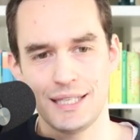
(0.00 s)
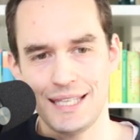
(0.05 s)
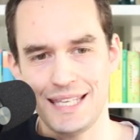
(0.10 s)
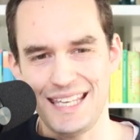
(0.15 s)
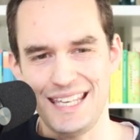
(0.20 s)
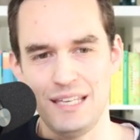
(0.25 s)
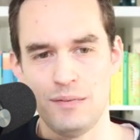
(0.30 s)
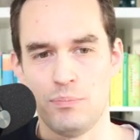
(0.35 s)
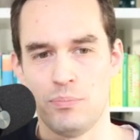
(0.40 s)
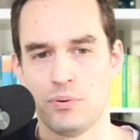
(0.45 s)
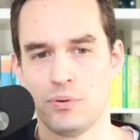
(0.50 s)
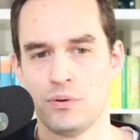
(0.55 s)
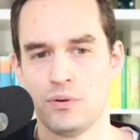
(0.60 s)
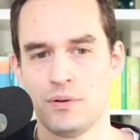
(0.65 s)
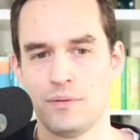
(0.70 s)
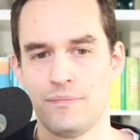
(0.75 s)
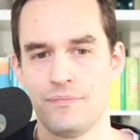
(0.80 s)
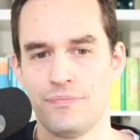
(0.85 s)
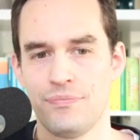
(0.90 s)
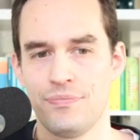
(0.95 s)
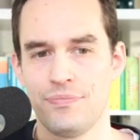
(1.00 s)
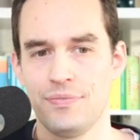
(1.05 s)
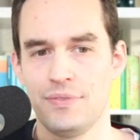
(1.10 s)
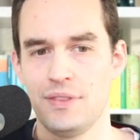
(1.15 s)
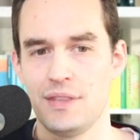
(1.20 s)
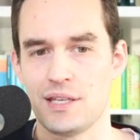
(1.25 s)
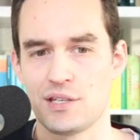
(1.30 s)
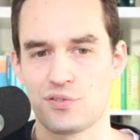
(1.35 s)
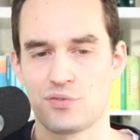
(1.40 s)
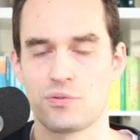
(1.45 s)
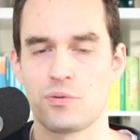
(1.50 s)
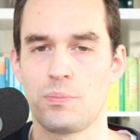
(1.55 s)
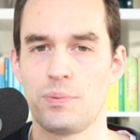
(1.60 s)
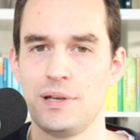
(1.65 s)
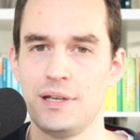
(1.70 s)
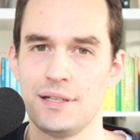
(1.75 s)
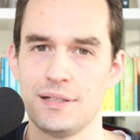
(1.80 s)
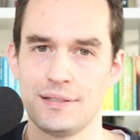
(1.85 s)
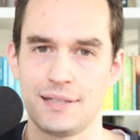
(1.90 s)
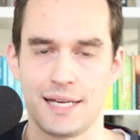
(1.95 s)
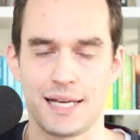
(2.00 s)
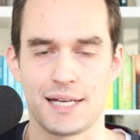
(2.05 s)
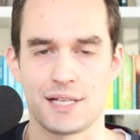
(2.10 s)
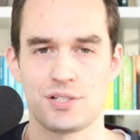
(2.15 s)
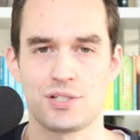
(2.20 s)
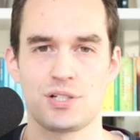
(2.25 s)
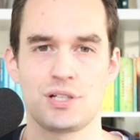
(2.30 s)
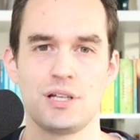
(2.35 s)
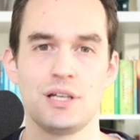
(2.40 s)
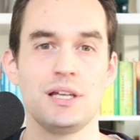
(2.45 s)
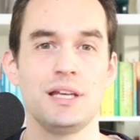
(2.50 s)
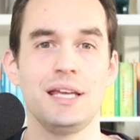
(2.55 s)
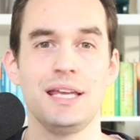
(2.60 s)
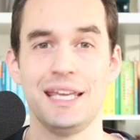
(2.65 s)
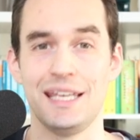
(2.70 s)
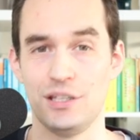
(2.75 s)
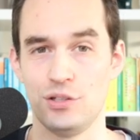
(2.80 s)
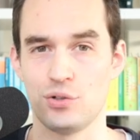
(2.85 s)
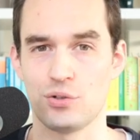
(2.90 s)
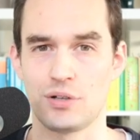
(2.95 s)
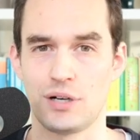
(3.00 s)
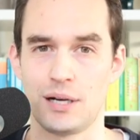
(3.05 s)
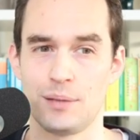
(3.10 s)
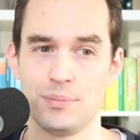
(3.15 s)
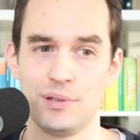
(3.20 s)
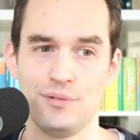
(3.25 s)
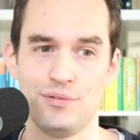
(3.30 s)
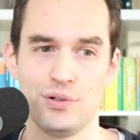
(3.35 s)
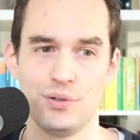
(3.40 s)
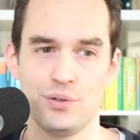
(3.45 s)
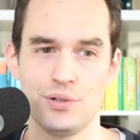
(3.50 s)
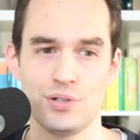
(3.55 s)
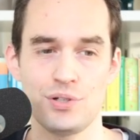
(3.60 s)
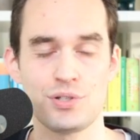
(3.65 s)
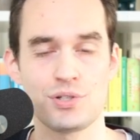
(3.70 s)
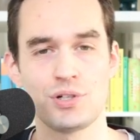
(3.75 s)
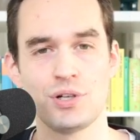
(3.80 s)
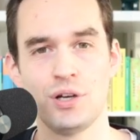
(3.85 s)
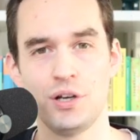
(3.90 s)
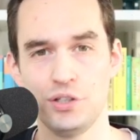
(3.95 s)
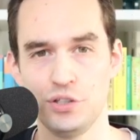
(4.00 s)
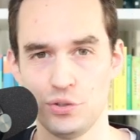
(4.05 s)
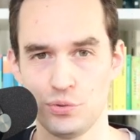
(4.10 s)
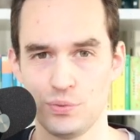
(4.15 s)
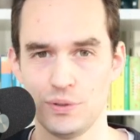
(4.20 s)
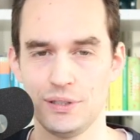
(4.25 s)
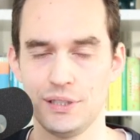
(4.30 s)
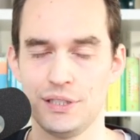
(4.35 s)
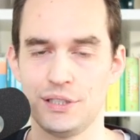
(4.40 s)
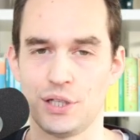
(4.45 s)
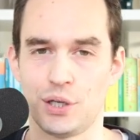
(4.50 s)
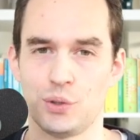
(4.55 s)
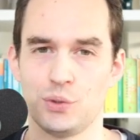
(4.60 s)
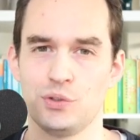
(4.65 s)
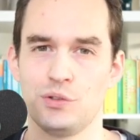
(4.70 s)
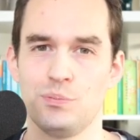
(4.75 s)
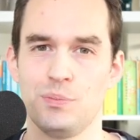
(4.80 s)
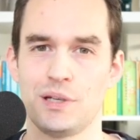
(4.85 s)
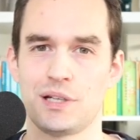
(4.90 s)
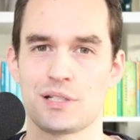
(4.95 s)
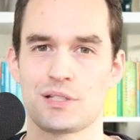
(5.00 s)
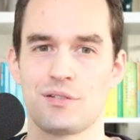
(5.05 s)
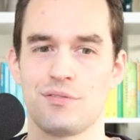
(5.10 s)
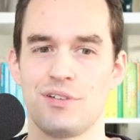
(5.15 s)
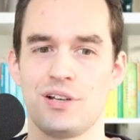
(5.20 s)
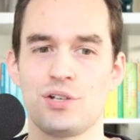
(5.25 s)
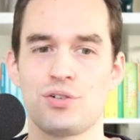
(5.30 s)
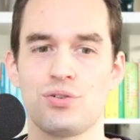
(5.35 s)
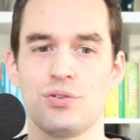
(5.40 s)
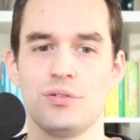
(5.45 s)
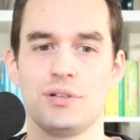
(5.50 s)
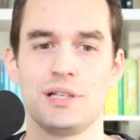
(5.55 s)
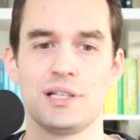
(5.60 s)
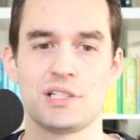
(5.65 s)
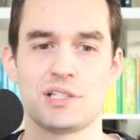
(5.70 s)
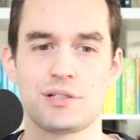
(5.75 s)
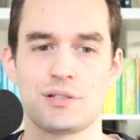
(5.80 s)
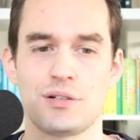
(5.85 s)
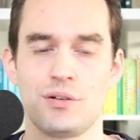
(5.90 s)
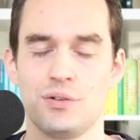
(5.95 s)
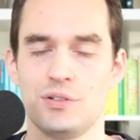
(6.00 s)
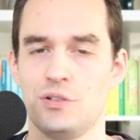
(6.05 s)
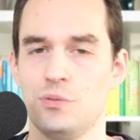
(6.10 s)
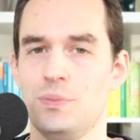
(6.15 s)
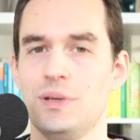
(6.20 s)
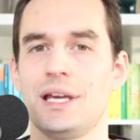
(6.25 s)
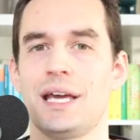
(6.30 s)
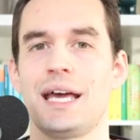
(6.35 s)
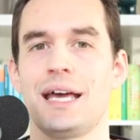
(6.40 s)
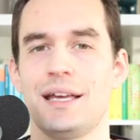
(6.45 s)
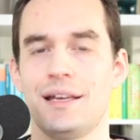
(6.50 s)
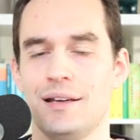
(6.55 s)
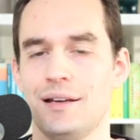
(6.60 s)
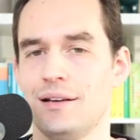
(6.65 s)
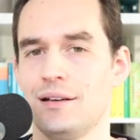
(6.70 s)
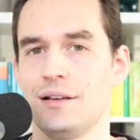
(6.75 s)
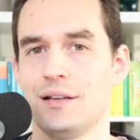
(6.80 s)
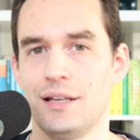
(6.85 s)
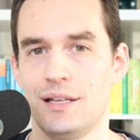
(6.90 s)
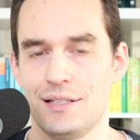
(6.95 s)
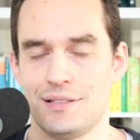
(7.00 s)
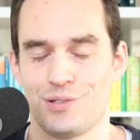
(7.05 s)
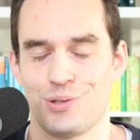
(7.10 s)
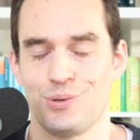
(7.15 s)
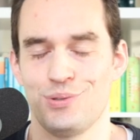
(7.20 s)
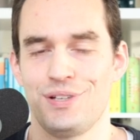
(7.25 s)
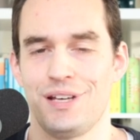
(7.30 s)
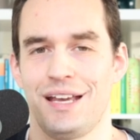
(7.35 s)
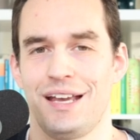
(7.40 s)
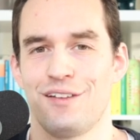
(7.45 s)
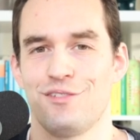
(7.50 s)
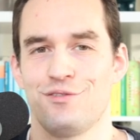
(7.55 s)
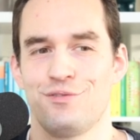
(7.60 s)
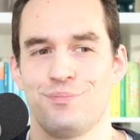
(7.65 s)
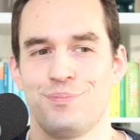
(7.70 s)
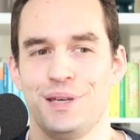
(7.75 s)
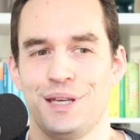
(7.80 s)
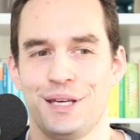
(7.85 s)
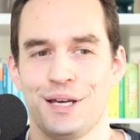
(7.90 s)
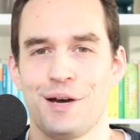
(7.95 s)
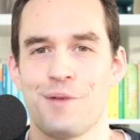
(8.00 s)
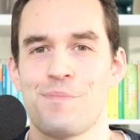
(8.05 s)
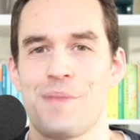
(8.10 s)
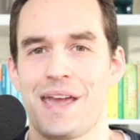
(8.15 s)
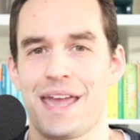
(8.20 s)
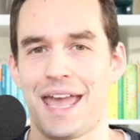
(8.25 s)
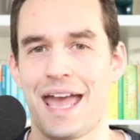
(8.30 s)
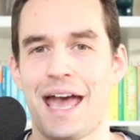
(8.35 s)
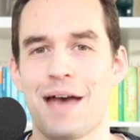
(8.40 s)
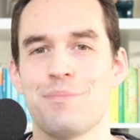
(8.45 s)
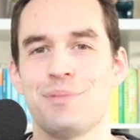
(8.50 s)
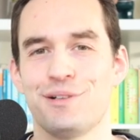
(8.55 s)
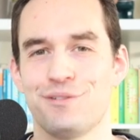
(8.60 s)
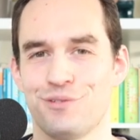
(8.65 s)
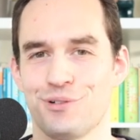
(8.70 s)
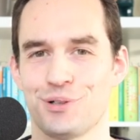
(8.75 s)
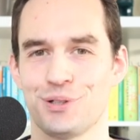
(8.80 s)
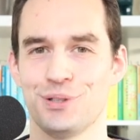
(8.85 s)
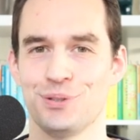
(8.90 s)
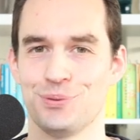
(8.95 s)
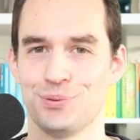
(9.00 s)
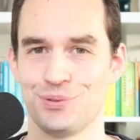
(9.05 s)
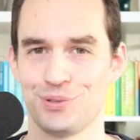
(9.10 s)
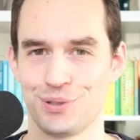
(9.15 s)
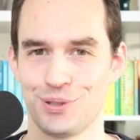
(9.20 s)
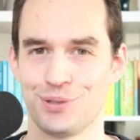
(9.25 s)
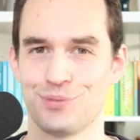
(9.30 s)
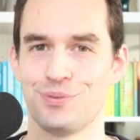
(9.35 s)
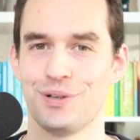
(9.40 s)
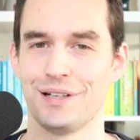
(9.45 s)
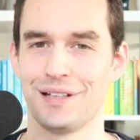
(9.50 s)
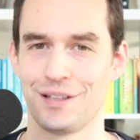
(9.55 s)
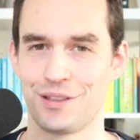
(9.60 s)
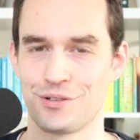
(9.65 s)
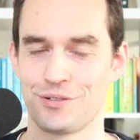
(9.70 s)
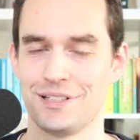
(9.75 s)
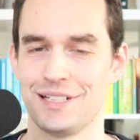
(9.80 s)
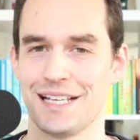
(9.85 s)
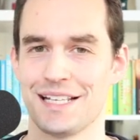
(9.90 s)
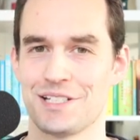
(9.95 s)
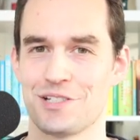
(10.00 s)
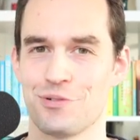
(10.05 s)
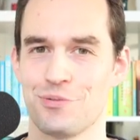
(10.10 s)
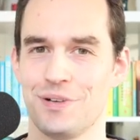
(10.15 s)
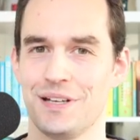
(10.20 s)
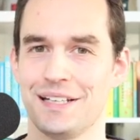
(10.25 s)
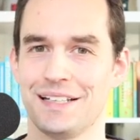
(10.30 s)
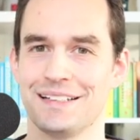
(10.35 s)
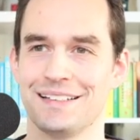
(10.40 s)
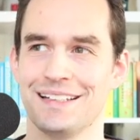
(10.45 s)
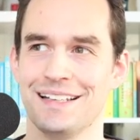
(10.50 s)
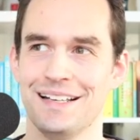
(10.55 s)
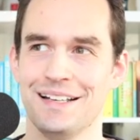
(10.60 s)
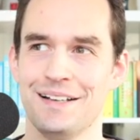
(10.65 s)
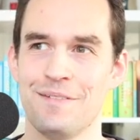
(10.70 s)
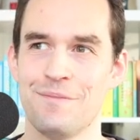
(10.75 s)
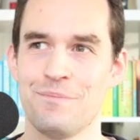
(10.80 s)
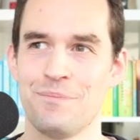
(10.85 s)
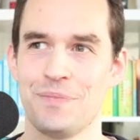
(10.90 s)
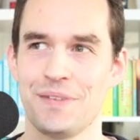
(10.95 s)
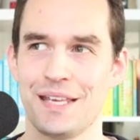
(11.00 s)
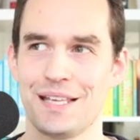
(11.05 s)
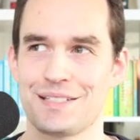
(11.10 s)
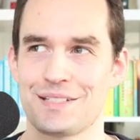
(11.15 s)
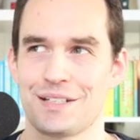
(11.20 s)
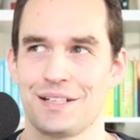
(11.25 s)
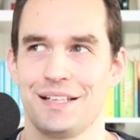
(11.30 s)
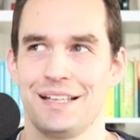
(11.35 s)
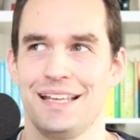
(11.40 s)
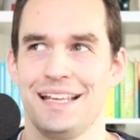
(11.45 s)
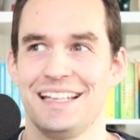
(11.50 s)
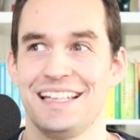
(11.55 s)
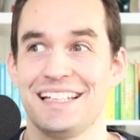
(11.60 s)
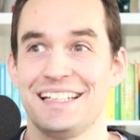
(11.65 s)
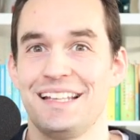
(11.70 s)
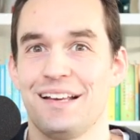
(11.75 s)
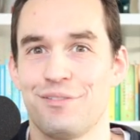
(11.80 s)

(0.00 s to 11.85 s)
keep this repeating task in your OmniFocus? You really don't, because eventually it's going to be become a habit for you to go running 3 days a week. And it's in the